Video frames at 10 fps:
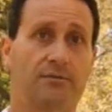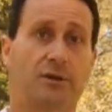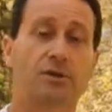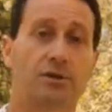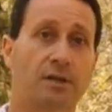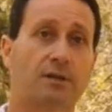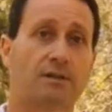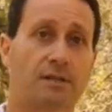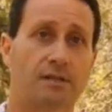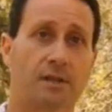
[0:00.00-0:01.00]
functioning
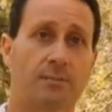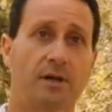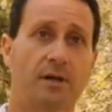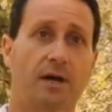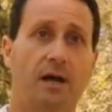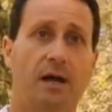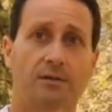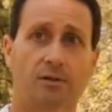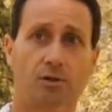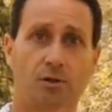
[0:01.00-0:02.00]
the system.
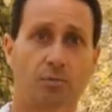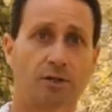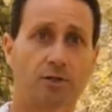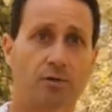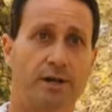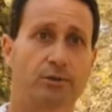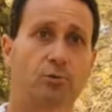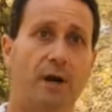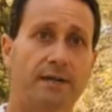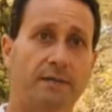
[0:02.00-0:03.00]
And so we try
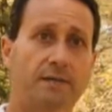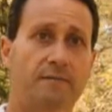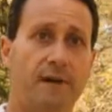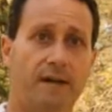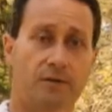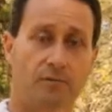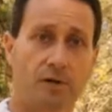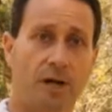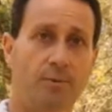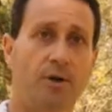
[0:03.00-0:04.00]
to identify the
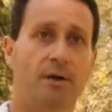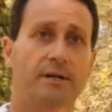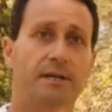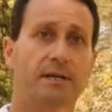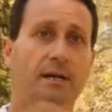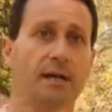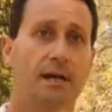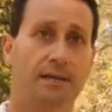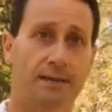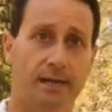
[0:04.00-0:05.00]
vocabulary
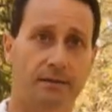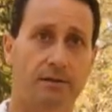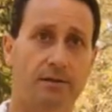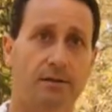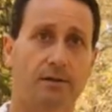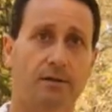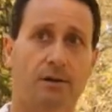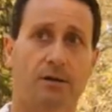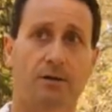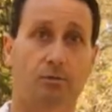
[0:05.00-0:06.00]
and then
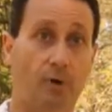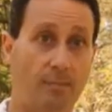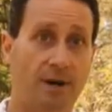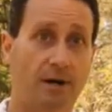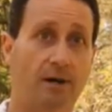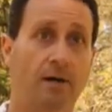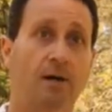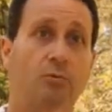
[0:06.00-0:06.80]
the grammar